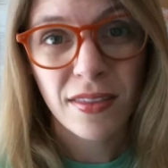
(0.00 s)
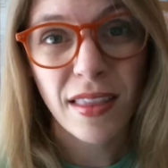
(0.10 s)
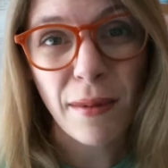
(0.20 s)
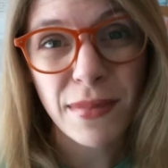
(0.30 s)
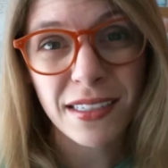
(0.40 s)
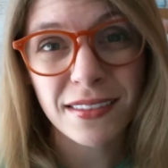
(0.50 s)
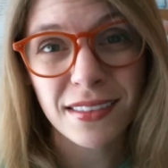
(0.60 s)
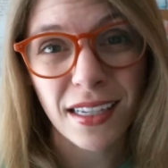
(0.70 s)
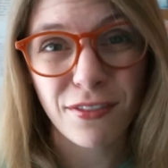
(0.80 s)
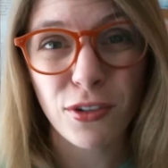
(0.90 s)
That means
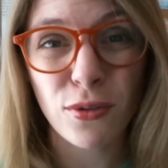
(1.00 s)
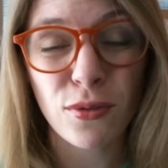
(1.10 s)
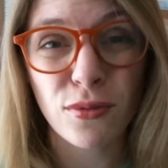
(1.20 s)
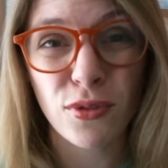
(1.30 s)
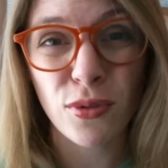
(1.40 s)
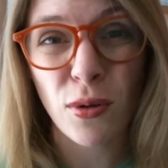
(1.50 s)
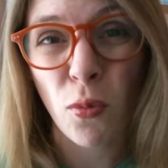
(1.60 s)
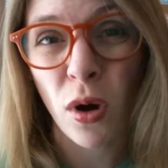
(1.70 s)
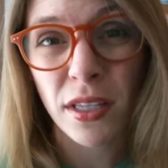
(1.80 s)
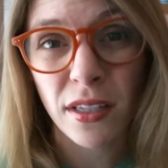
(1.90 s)
if you do it 1